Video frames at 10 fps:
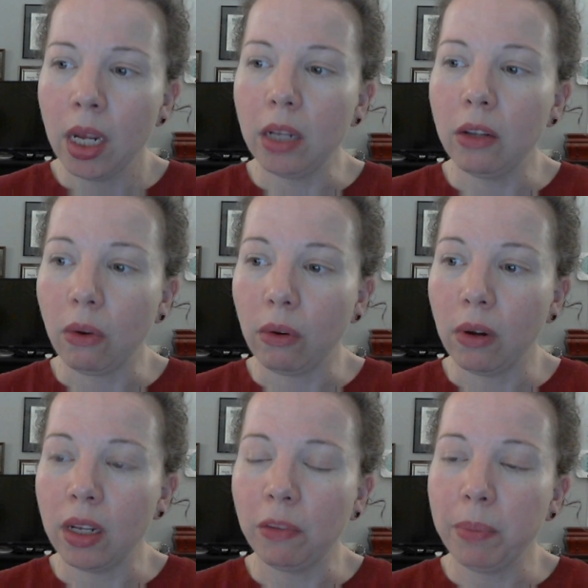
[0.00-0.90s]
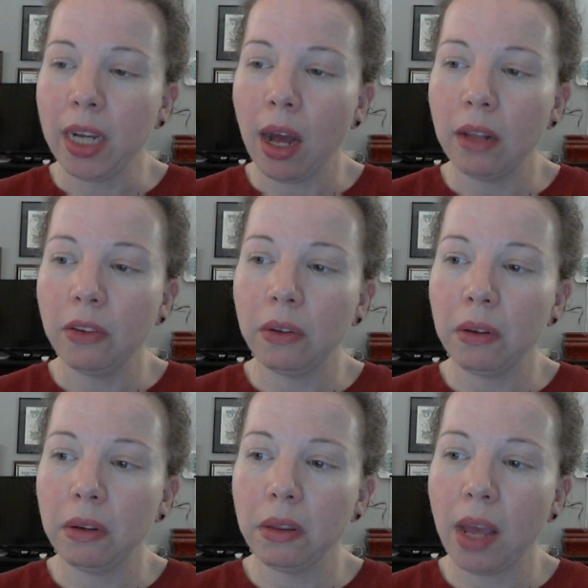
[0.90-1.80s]
It's
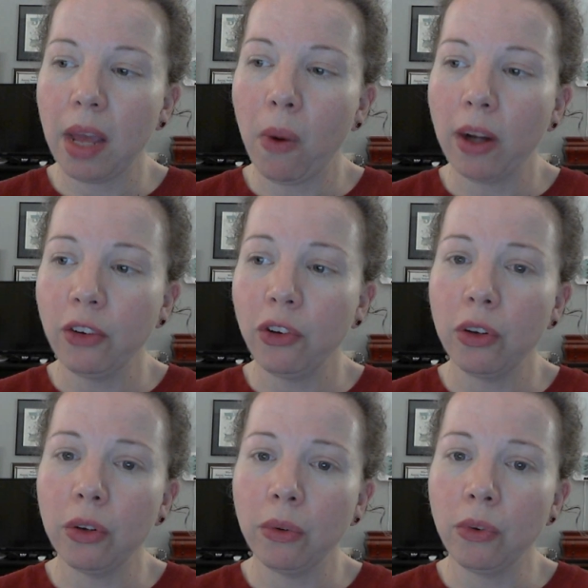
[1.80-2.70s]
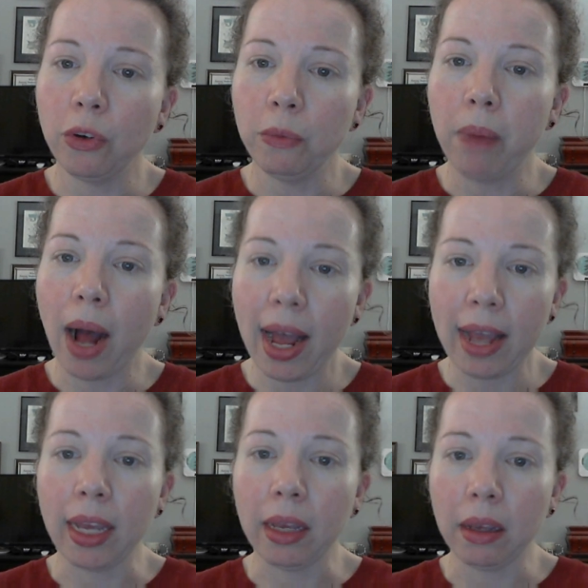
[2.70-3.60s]
because they want you to
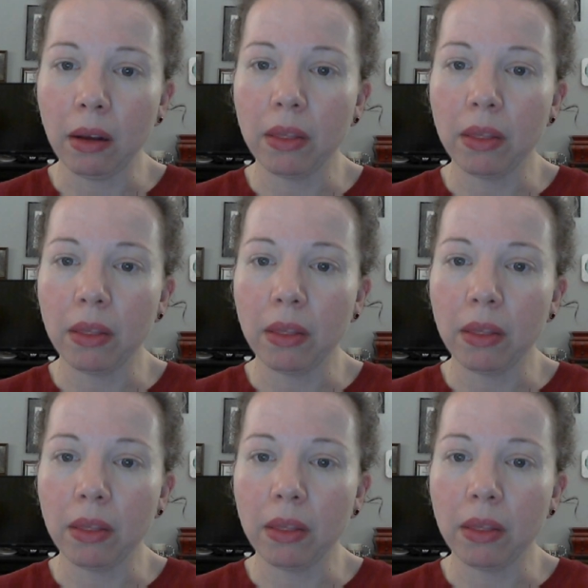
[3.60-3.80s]
buy